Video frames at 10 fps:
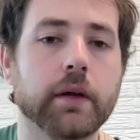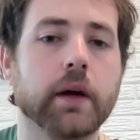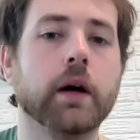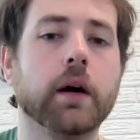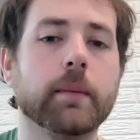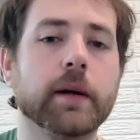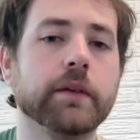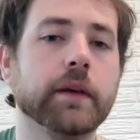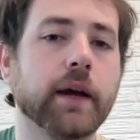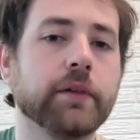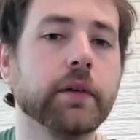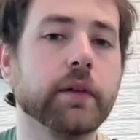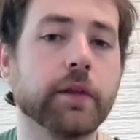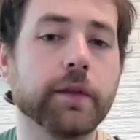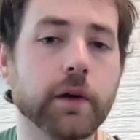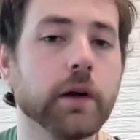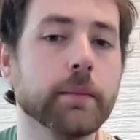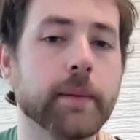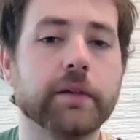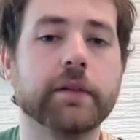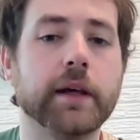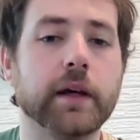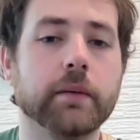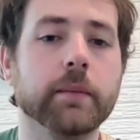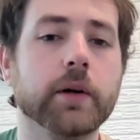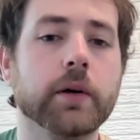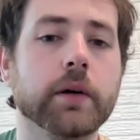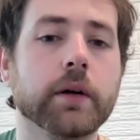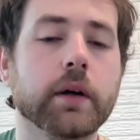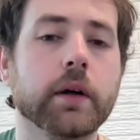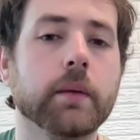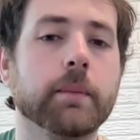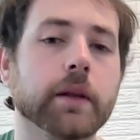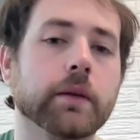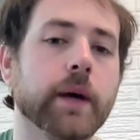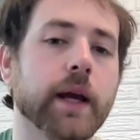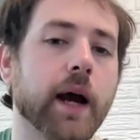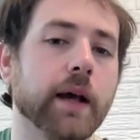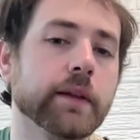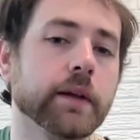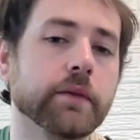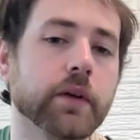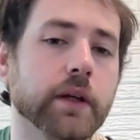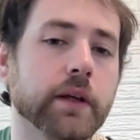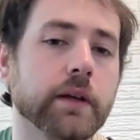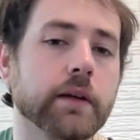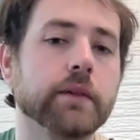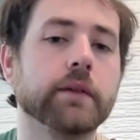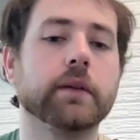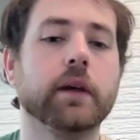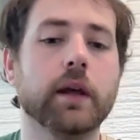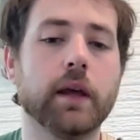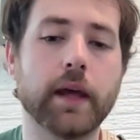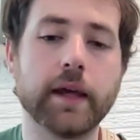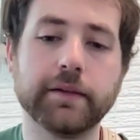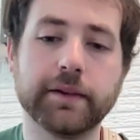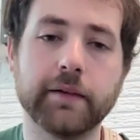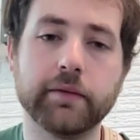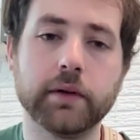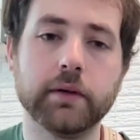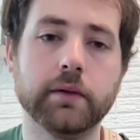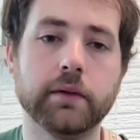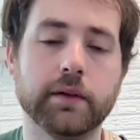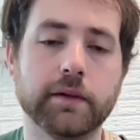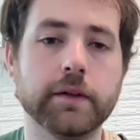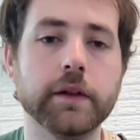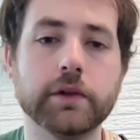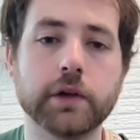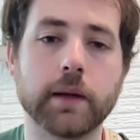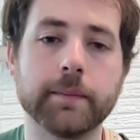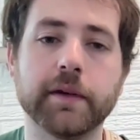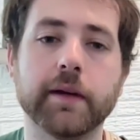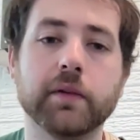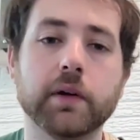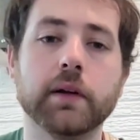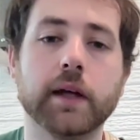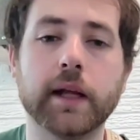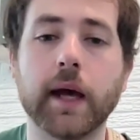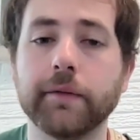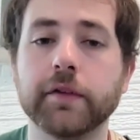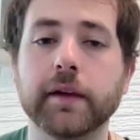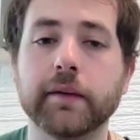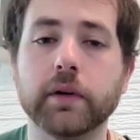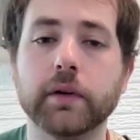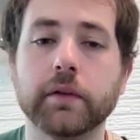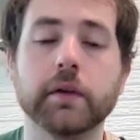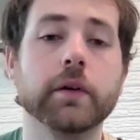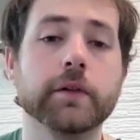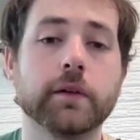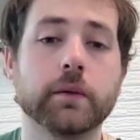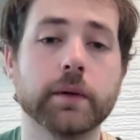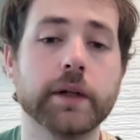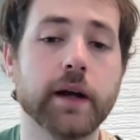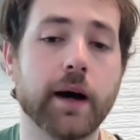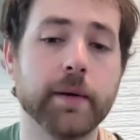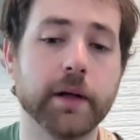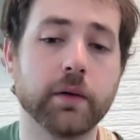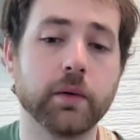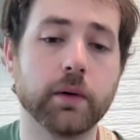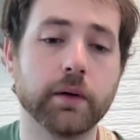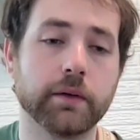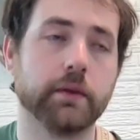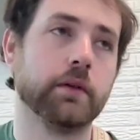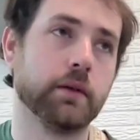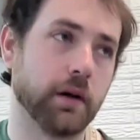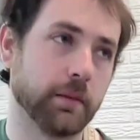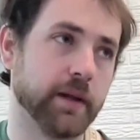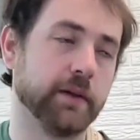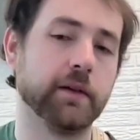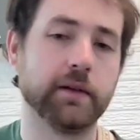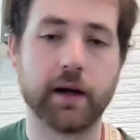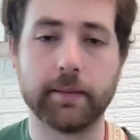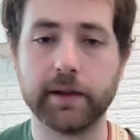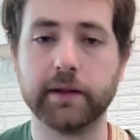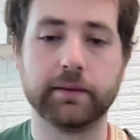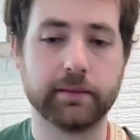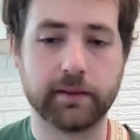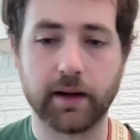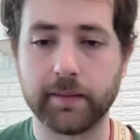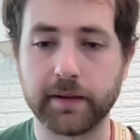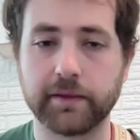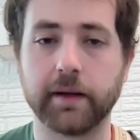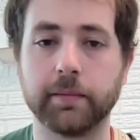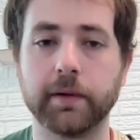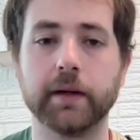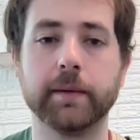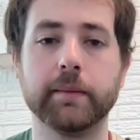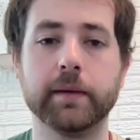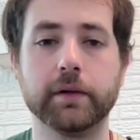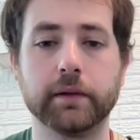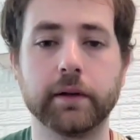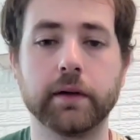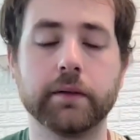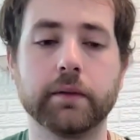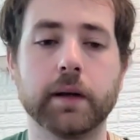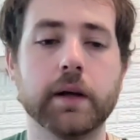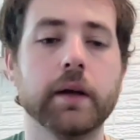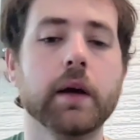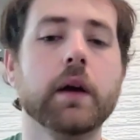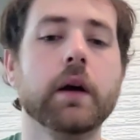And it's actually the third Messiaen mode, but the way I think of it is A7, C sharp 7, and F7. So those 3 dominant chords, augmented dominant, dominant separated by major thirds, right?